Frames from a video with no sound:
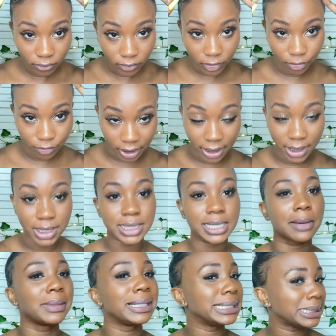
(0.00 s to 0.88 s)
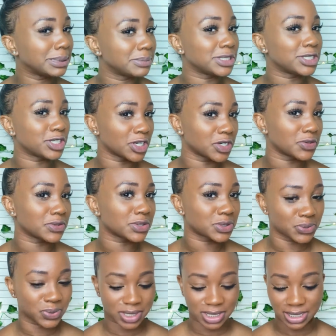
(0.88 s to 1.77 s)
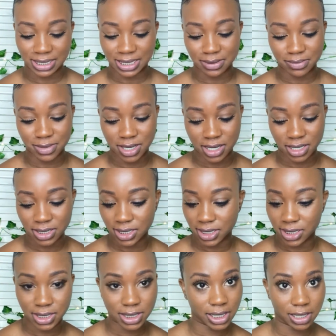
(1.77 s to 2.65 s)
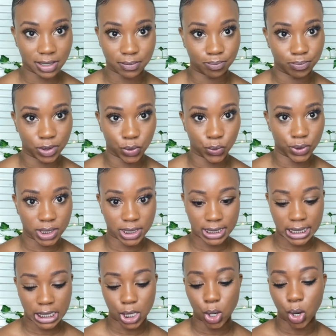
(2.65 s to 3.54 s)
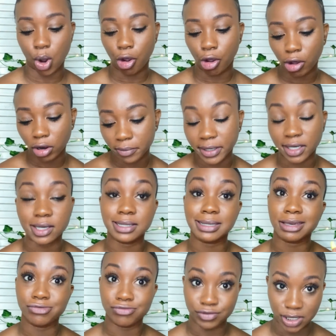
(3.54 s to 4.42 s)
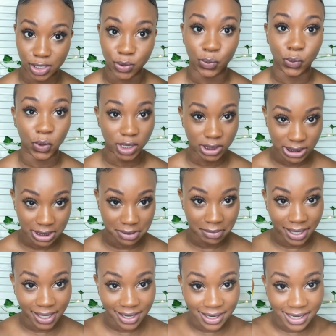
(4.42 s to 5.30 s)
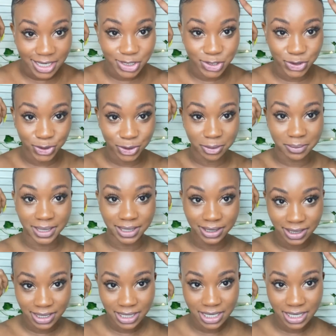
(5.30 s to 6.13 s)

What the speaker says: right? I'm a little bit generous with it. I'm not skimpy with it at all because I really wanted my hairline to grow back.